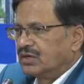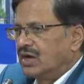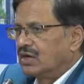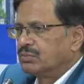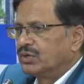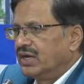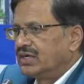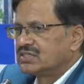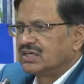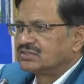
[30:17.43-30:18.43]

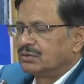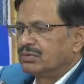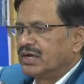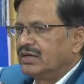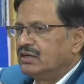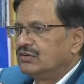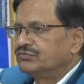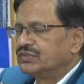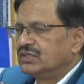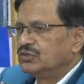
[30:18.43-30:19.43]
carbonates or some kind
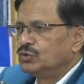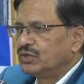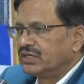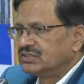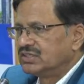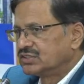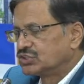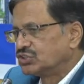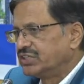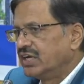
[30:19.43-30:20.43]
of thing, you can
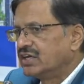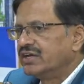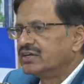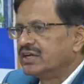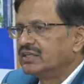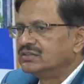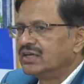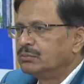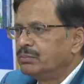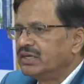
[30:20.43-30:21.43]
just shake it, and
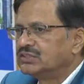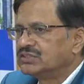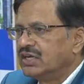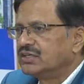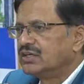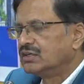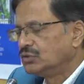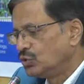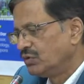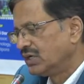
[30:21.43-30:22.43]
then by shaking
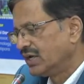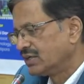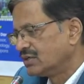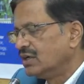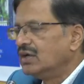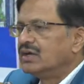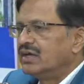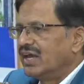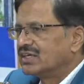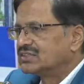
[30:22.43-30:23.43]
you will get
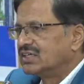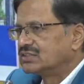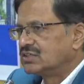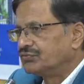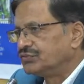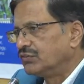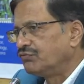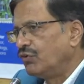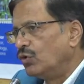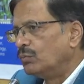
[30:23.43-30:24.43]
excess of
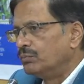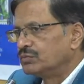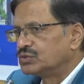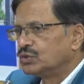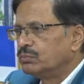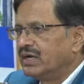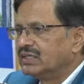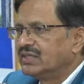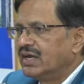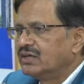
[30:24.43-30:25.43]
the foam. So by
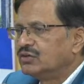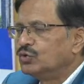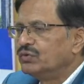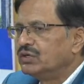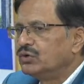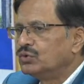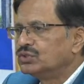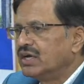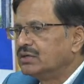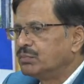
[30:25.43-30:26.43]
that you will
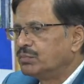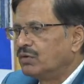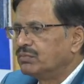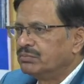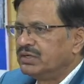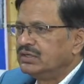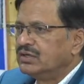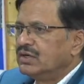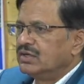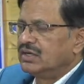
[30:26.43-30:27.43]
know that
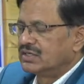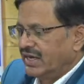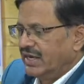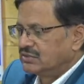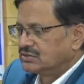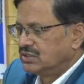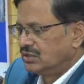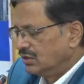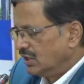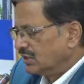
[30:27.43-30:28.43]
probably it has
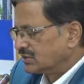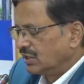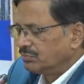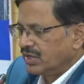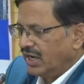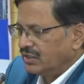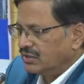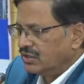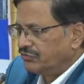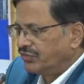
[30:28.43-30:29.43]
some
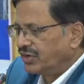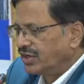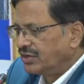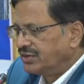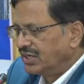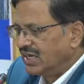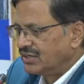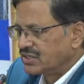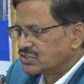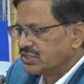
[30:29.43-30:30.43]
kind of
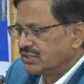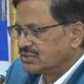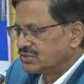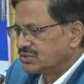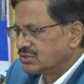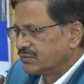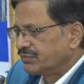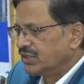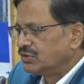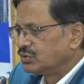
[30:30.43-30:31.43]
detergents
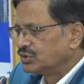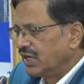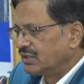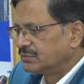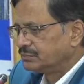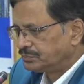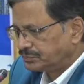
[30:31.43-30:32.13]
into that.